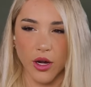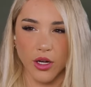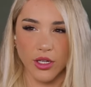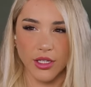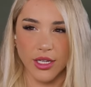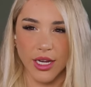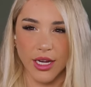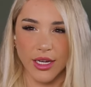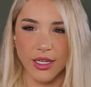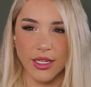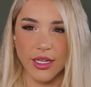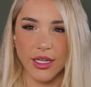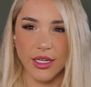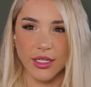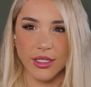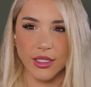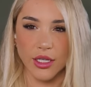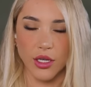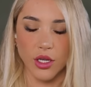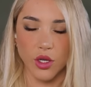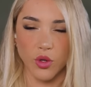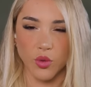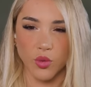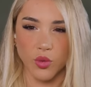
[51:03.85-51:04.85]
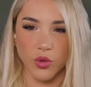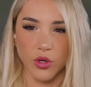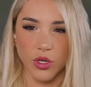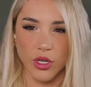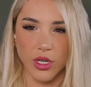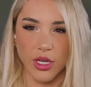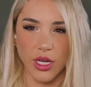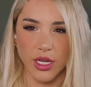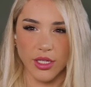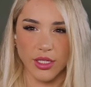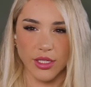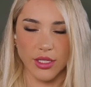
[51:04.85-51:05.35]
are techniques that you
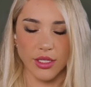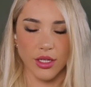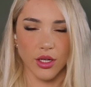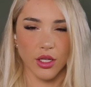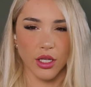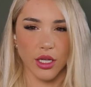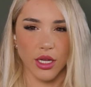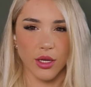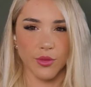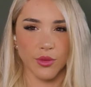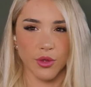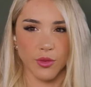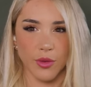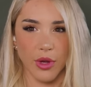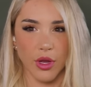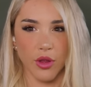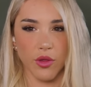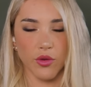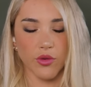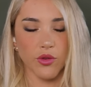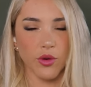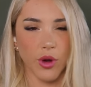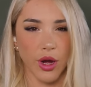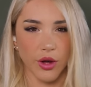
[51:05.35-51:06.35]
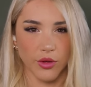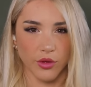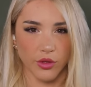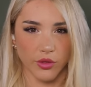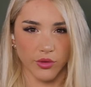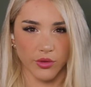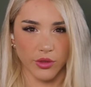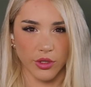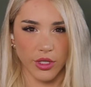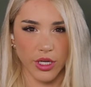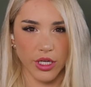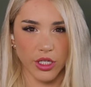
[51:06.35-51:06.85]
wouldn't necessarily implement throughout the
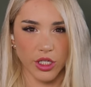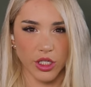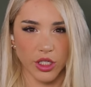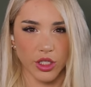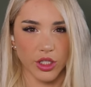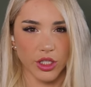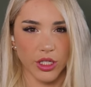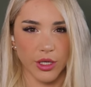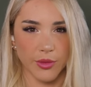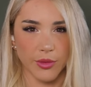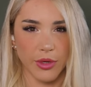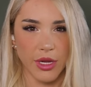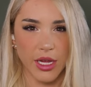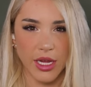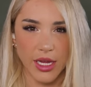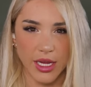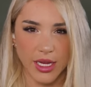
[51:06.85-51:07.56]
relationship.